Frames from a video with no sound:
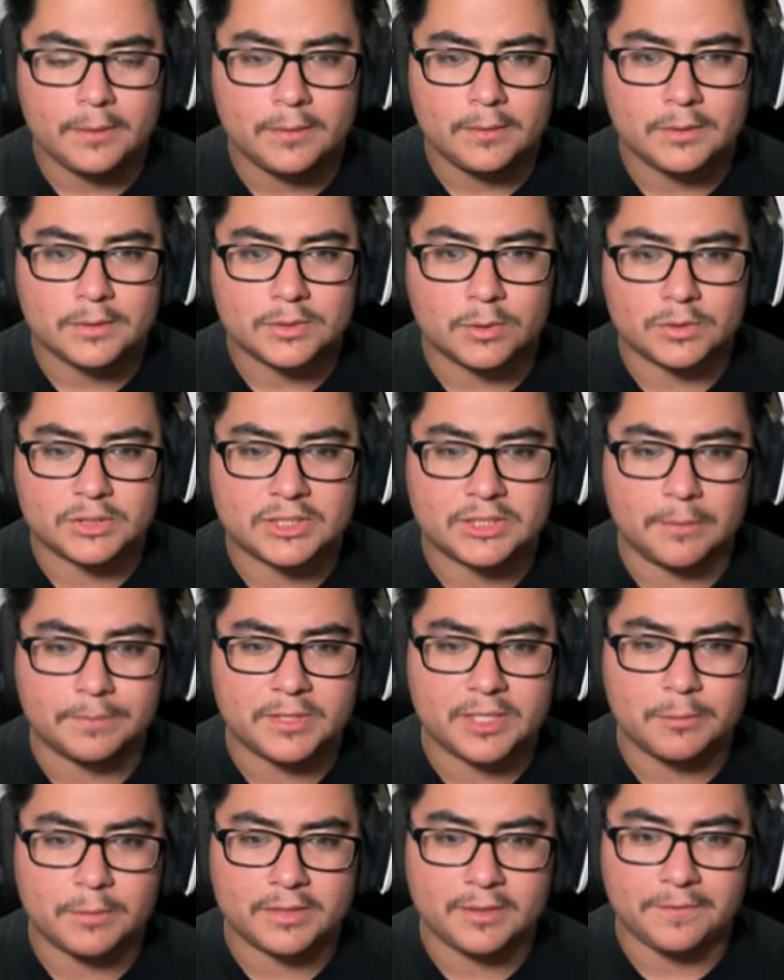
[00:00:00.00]
So it's
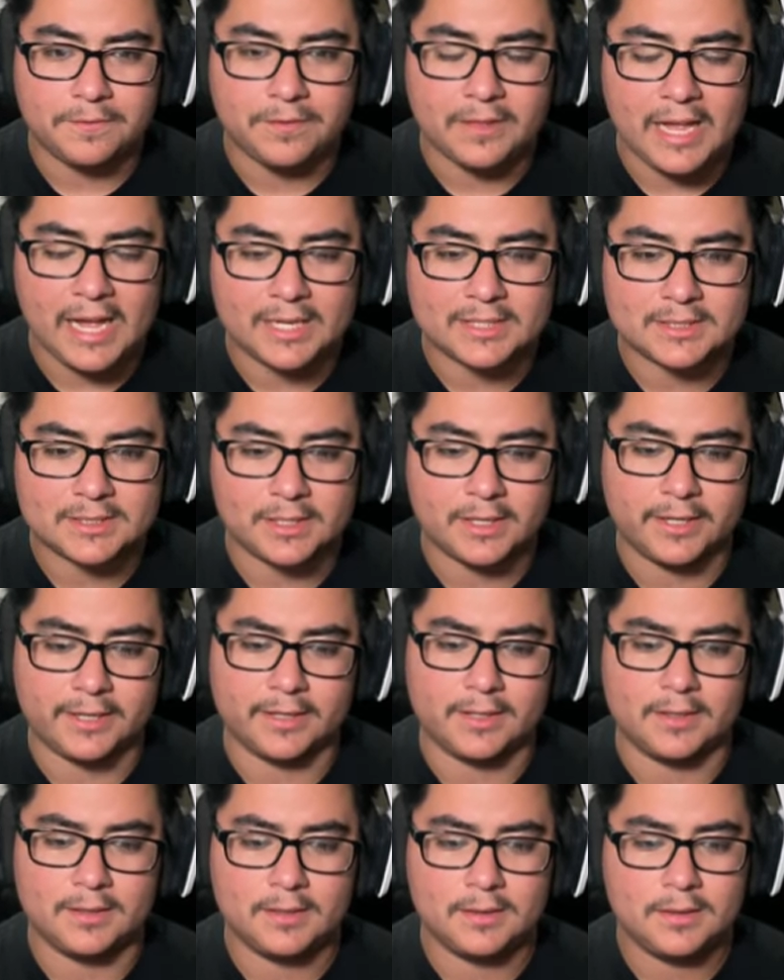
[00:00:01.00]
something with a
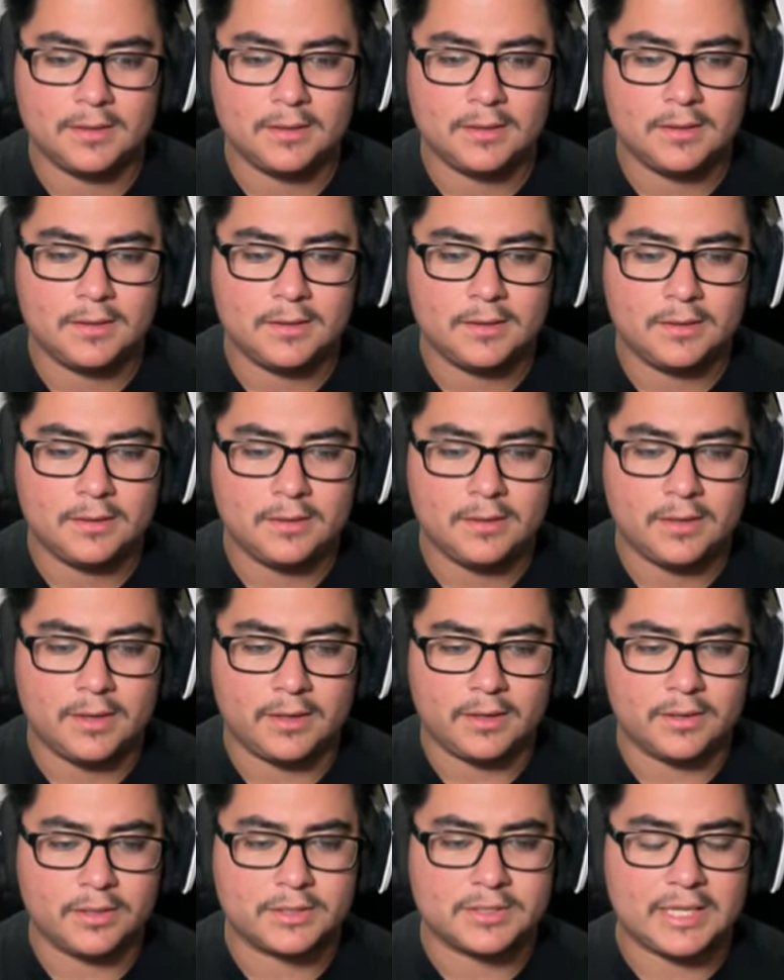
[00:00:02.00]
flashlight,
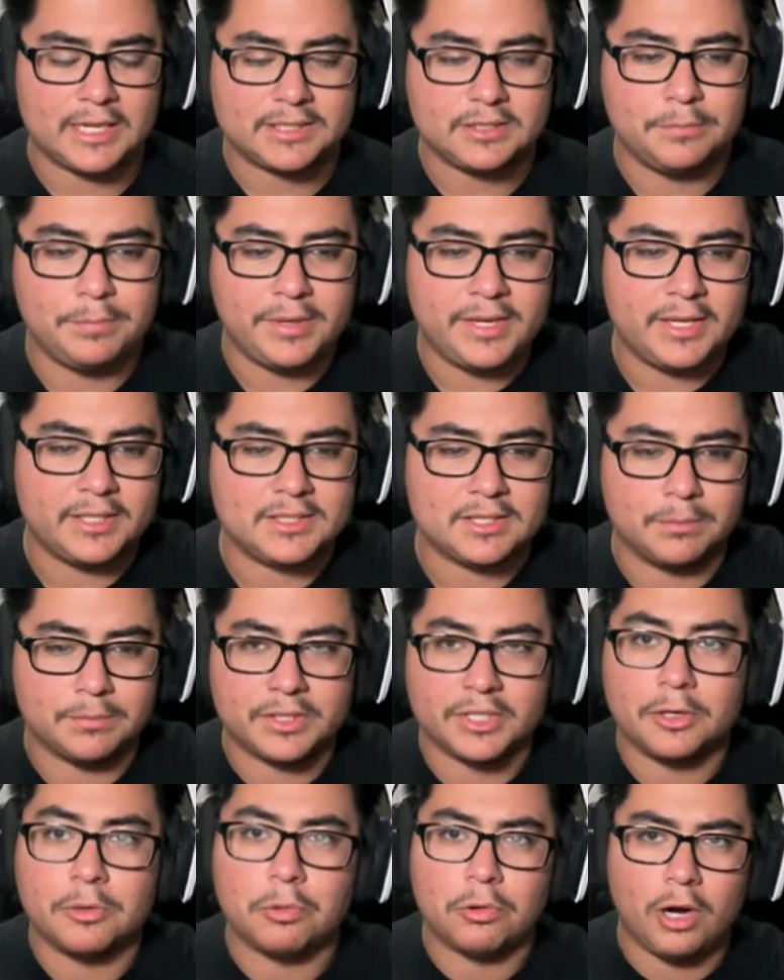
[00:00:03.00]
and it looks like to be
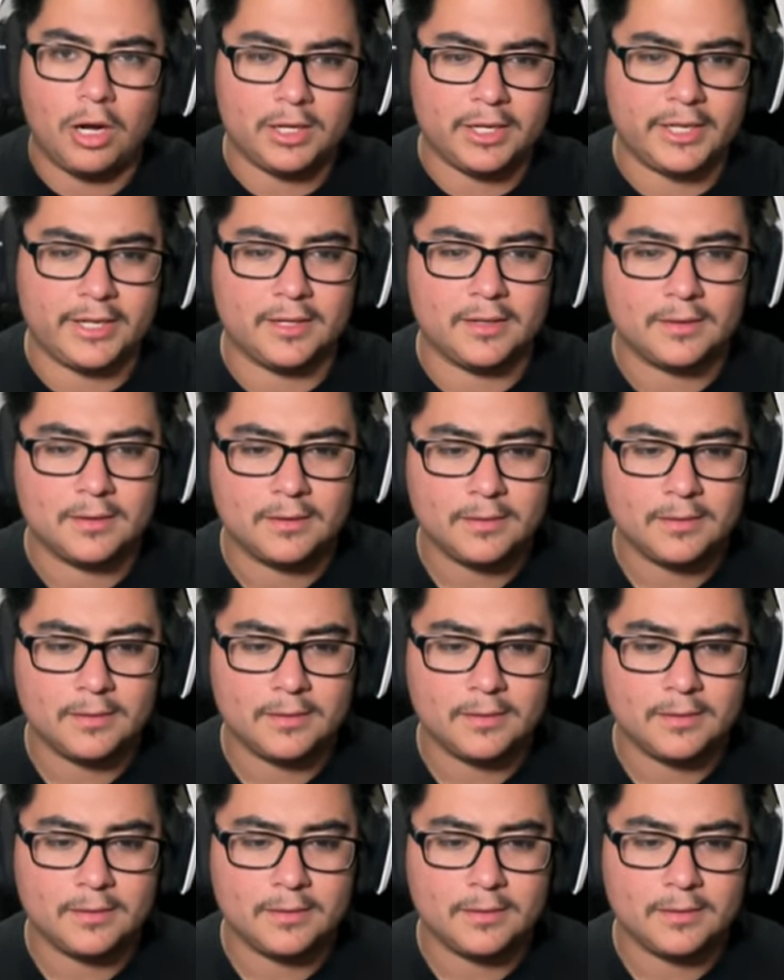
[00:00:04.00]
something crawling.